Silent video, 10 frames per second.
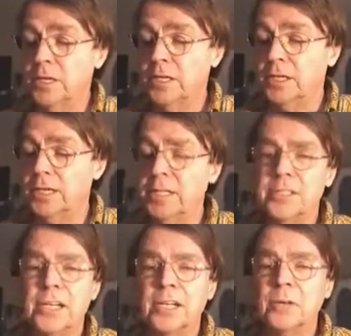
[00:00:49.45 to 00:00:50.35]
When I
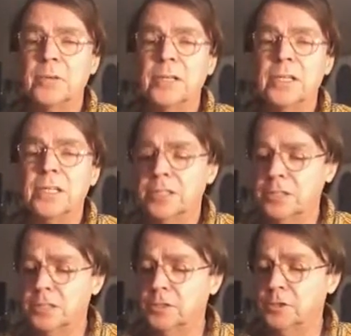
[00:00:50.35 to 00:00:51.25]

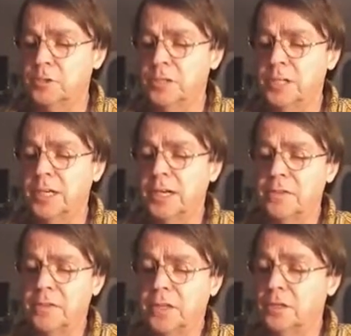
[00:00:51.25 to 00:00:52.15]
decorate the tree,
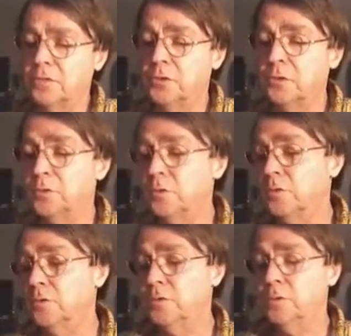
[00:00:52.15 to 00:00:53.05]
I think of
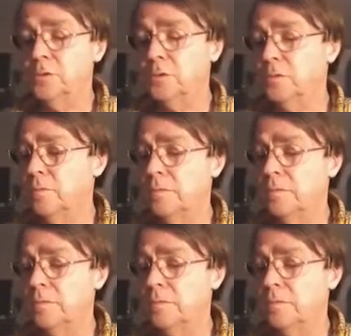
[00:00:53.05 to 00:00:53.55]
you.